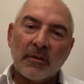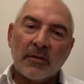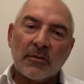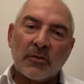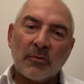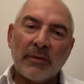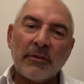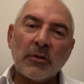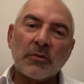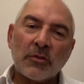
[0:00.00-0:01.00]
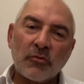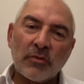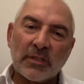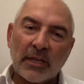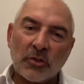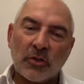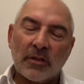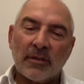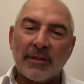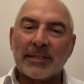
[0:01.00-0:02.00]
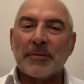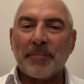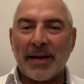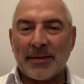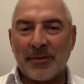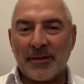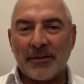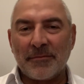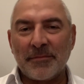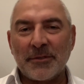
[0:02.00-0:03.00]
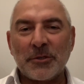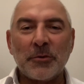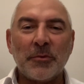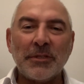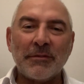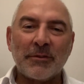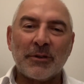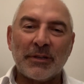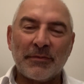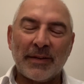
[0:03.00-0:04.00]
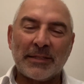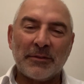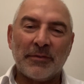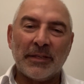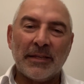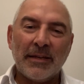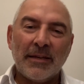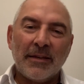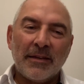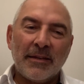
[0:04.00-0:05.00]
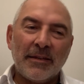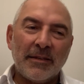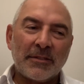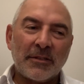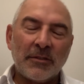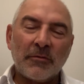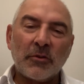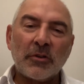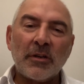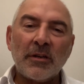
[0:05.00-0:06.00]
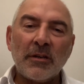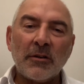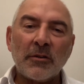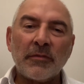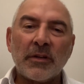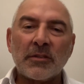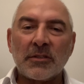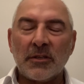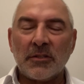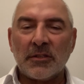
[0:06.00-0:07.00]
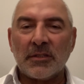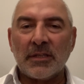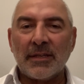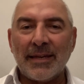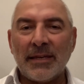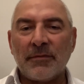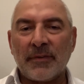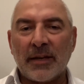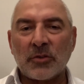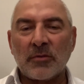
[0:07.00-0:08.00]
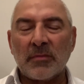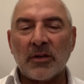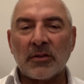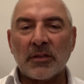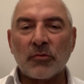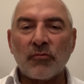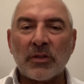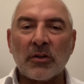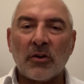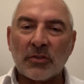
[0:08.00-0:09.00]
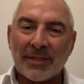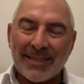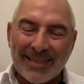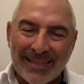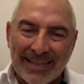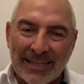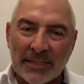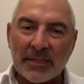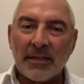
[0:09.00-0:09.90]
So if it goes into recession, that's a bad thing. So what you've got effectively is you've got a lot of uncertainty in financial markets regarding these